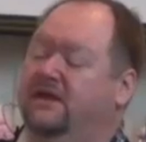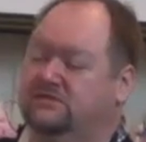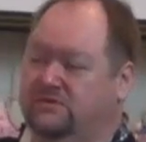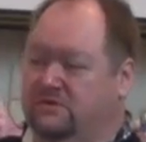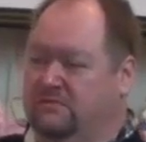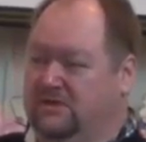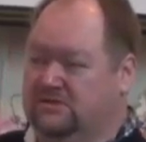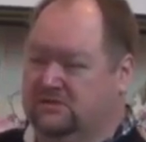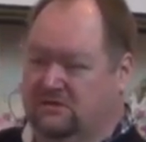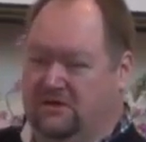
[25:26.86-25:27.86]
That's what it
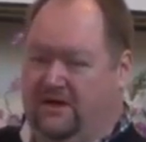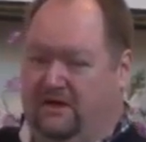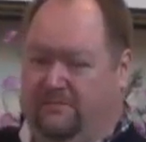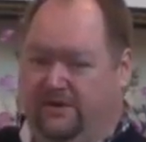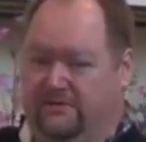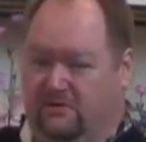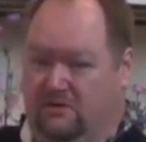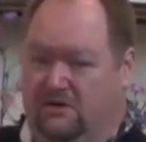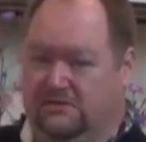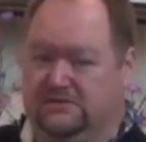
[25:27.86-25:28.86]
means to look high upon the
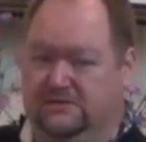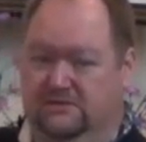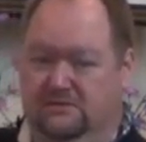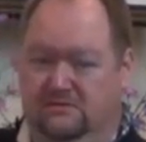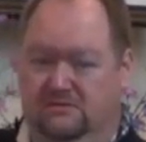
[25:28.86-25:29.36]
cross.